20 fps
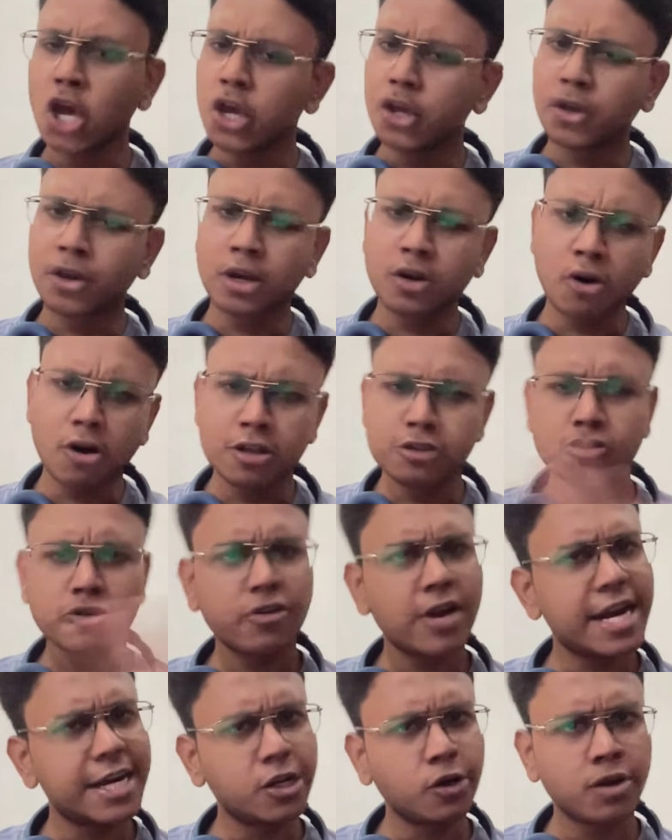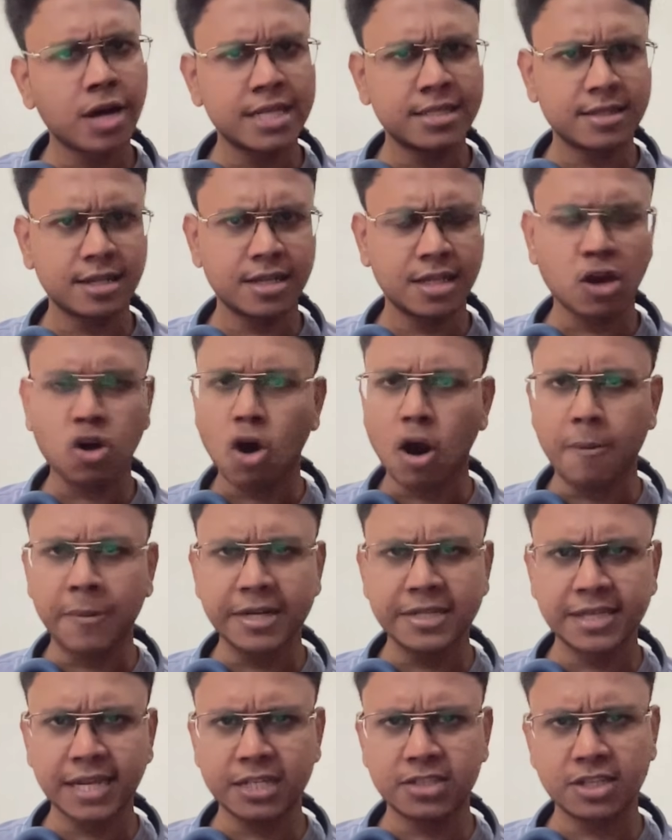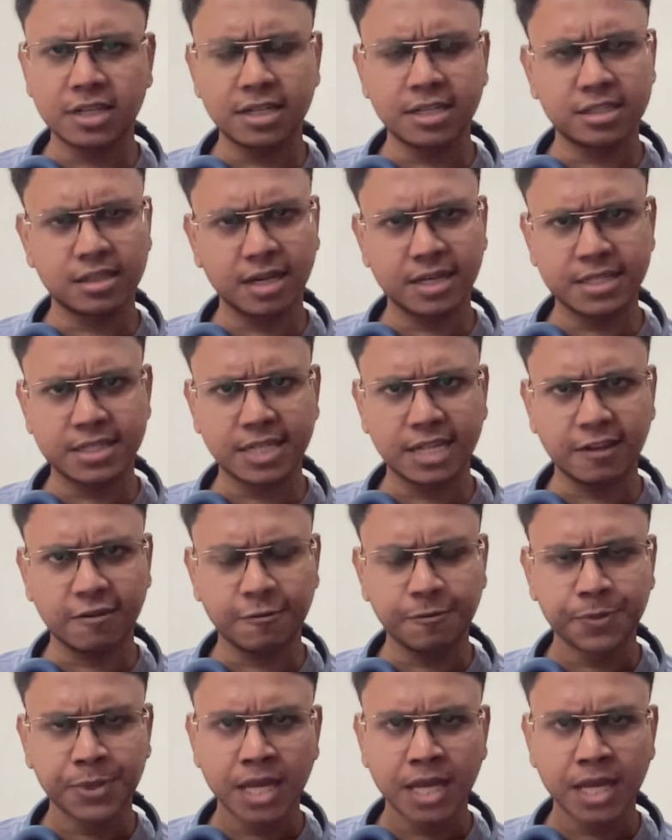You can also write your answer in the comment section itself.